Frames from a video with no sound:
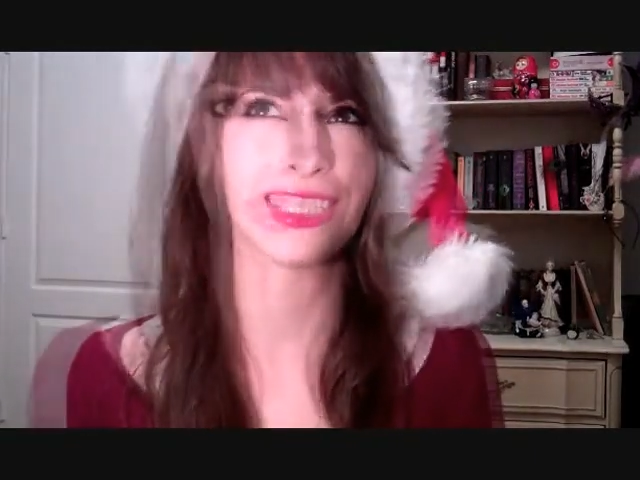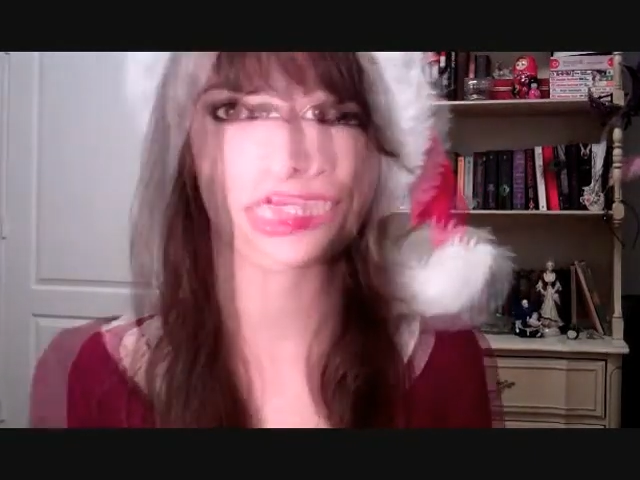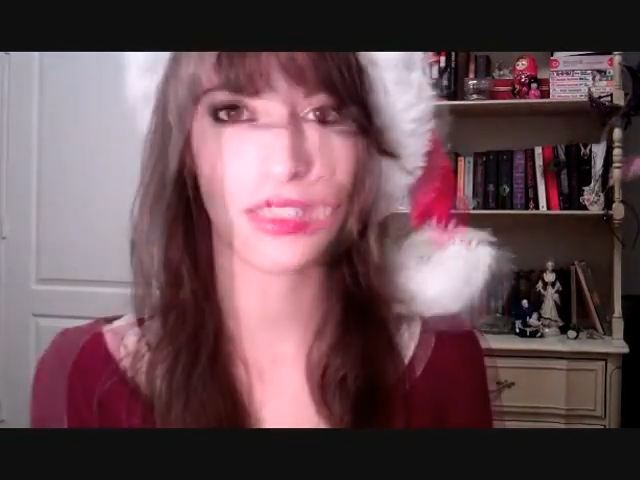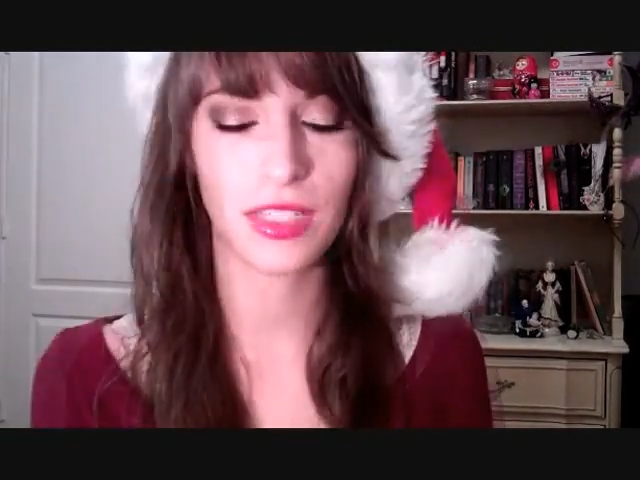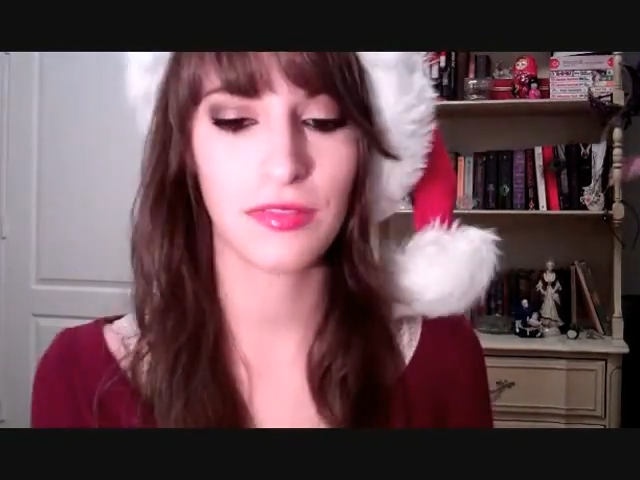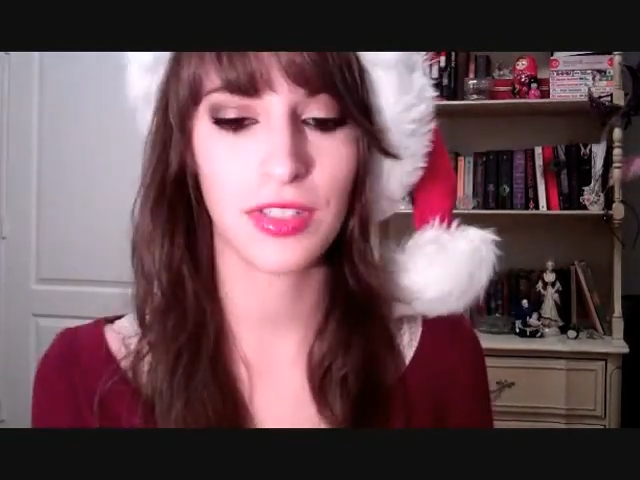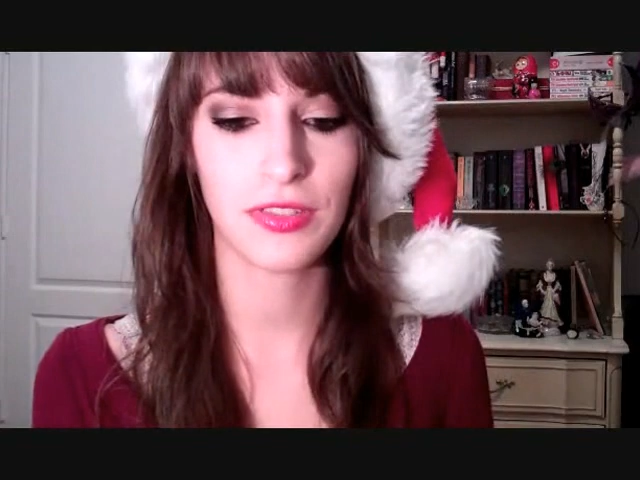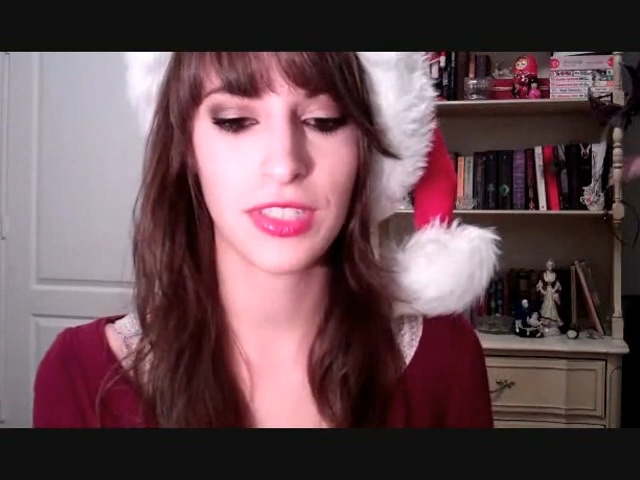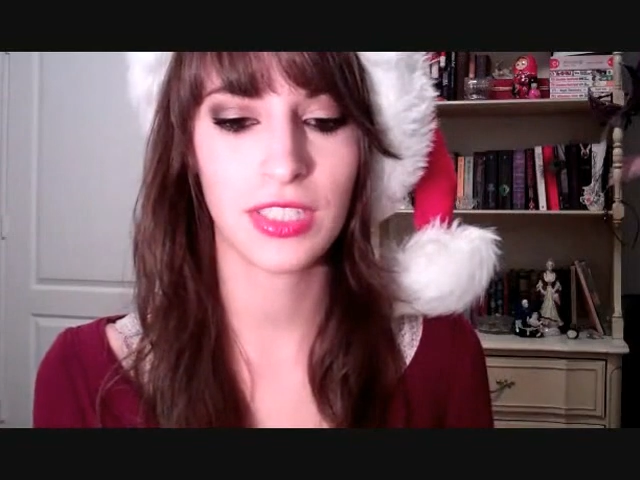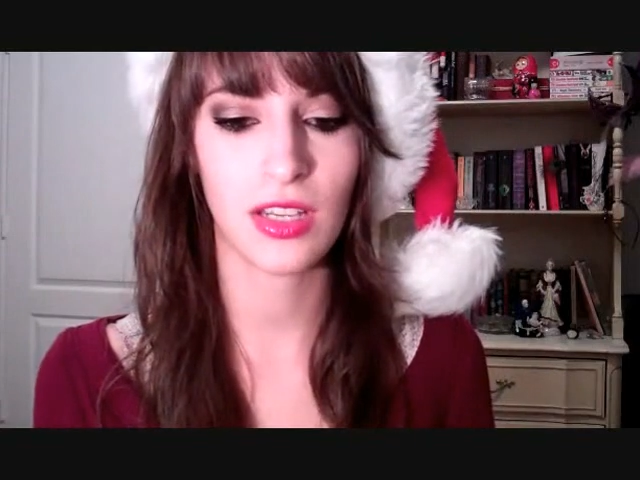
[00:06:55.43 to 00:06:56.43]
My second
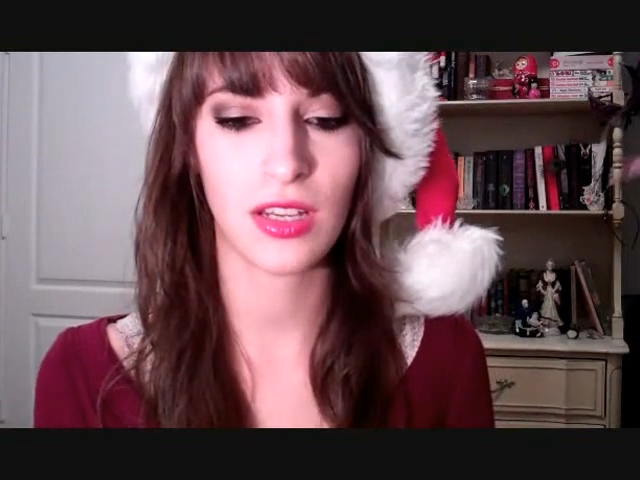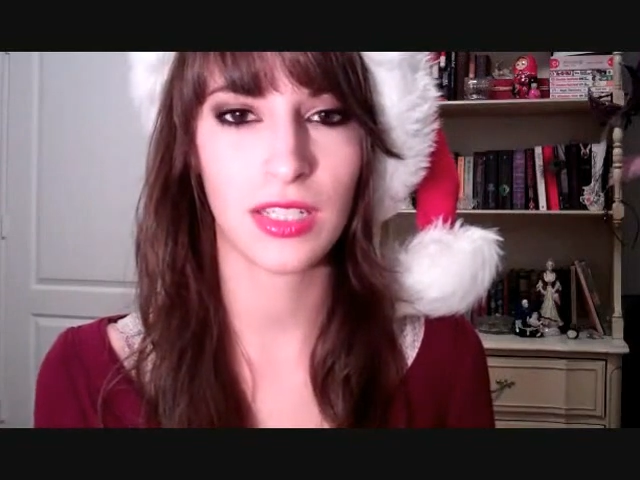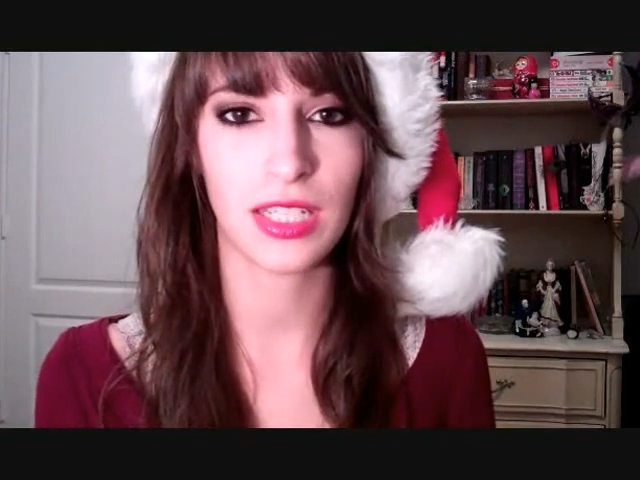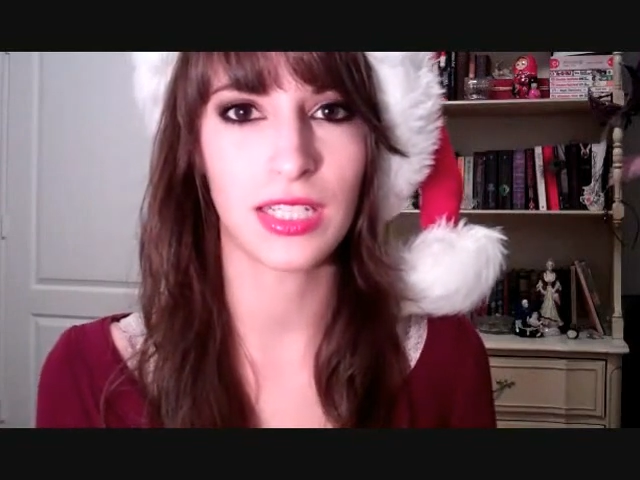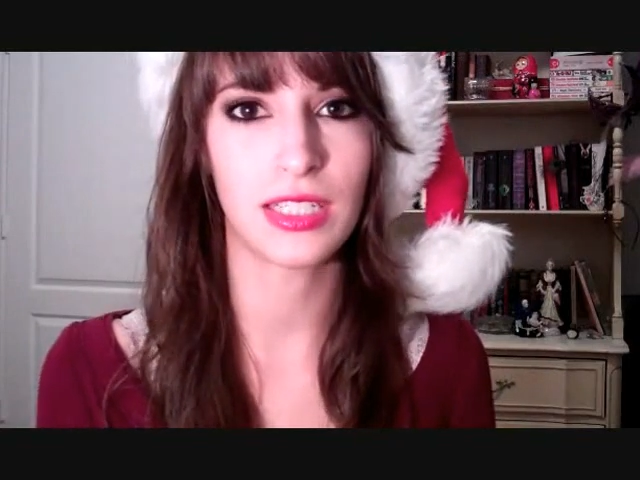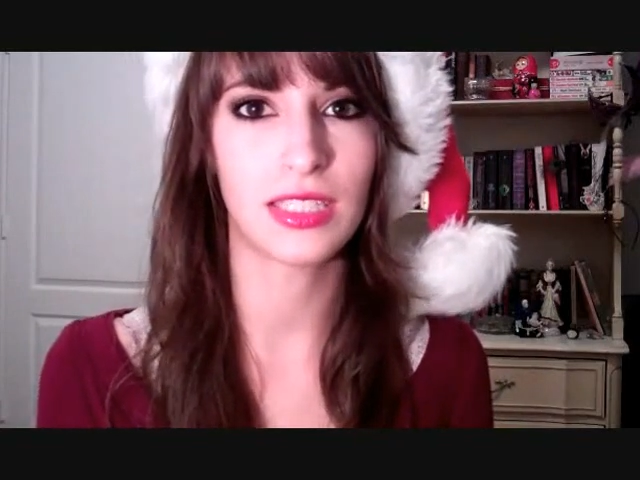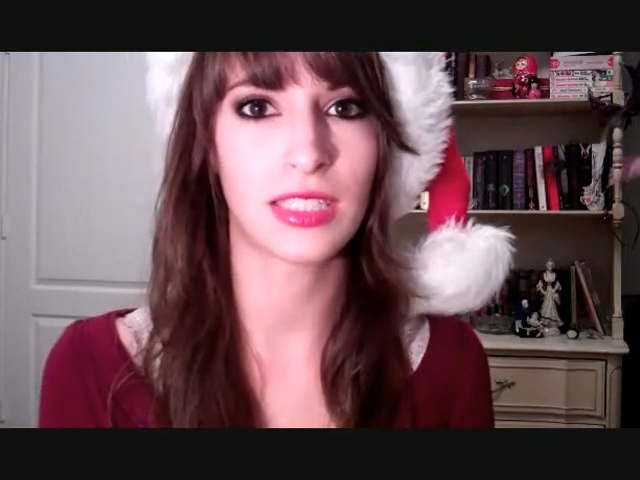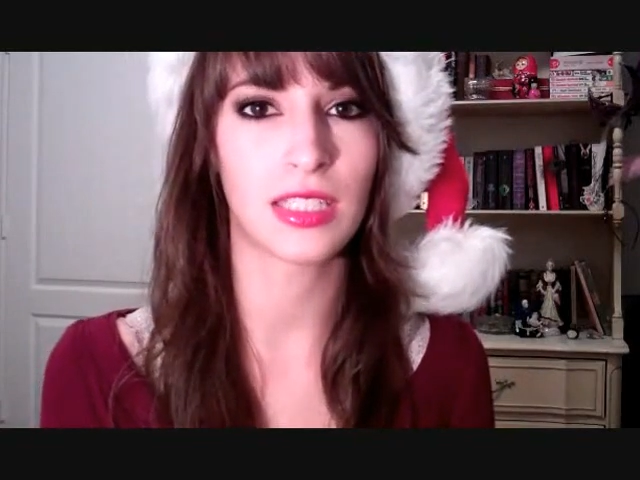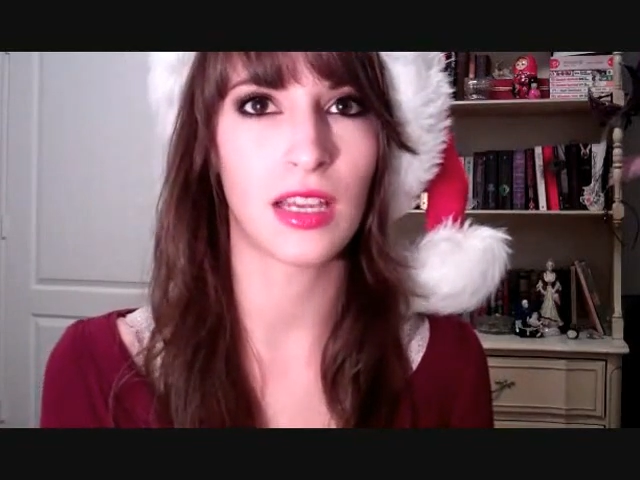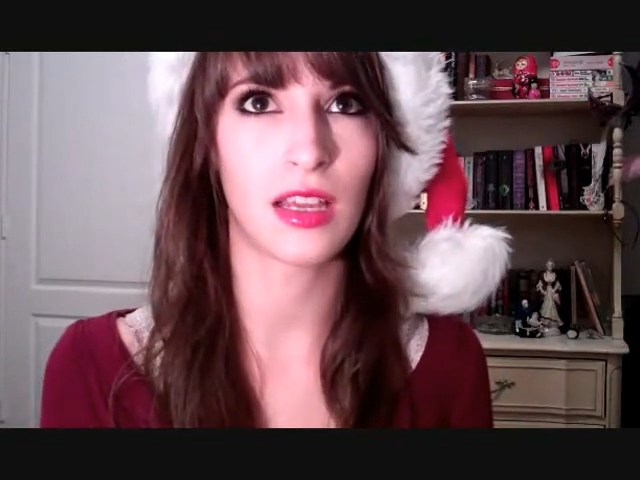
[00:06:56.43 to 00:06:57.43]
favorite song
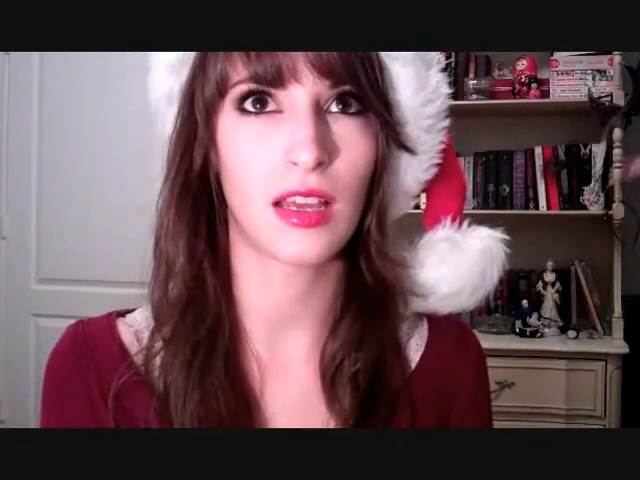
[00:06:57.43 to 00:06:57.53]
is